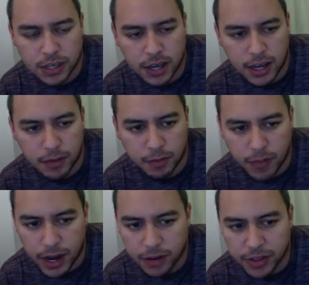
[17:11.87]
I
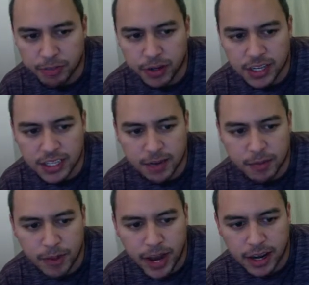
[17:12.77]
don't think Boogie's
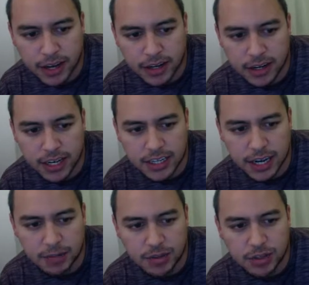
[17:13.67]
coming back
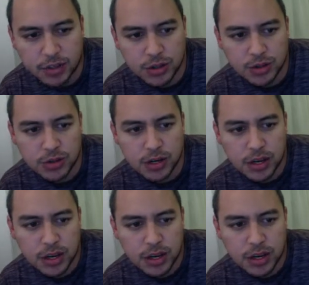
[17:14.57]
anytime soon.